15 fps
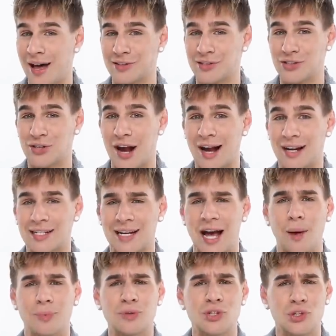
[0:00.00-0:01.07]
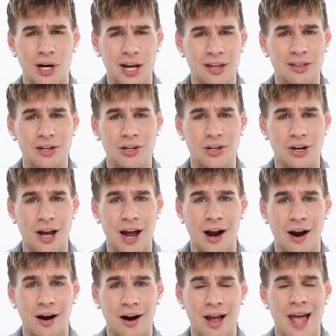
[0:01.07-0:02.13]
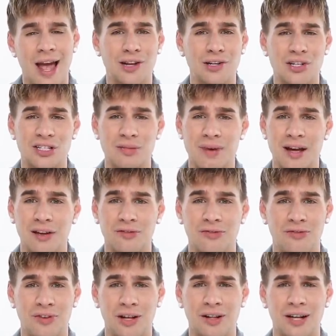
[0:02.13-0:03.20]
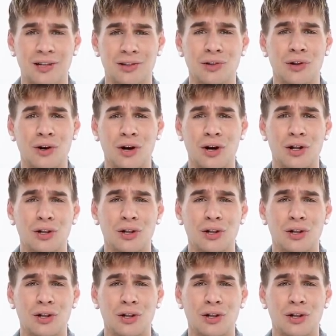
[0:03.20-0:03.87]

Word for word: extract to help strengthen your hair and just make it feel and look